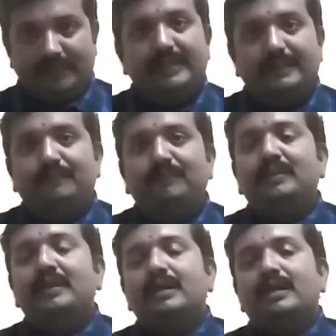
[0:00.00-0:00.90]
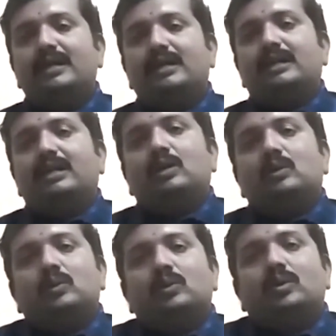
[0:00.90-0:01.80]
Okay.
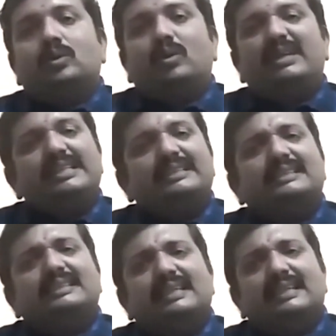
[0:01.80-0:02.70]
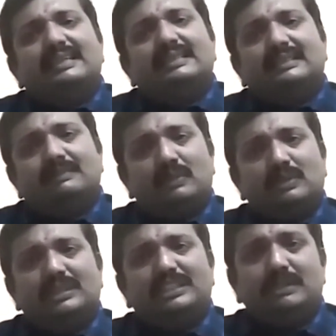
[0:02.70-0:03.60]
Now, what else is there?
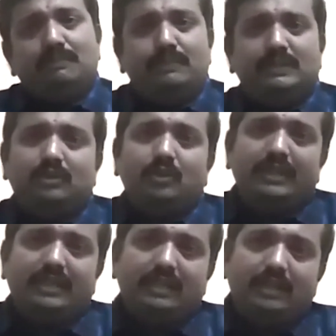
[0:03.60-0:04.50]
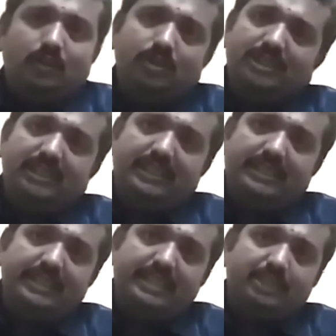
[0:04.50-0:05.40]
Suppose a ship is going in the ocean
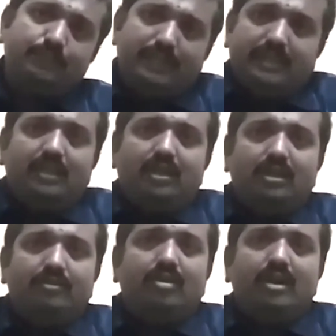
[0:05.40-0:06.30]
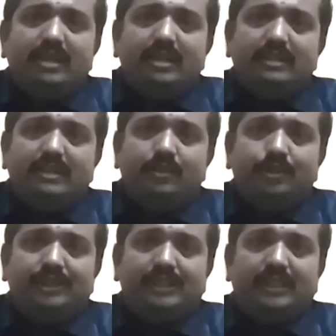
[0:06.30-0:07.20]
and it has spilled a lot of oil in the
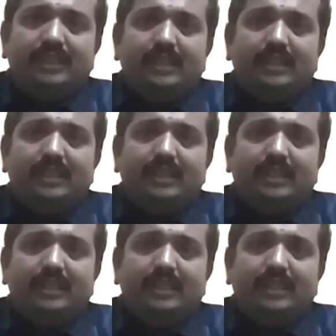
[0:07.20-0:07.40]
ocean.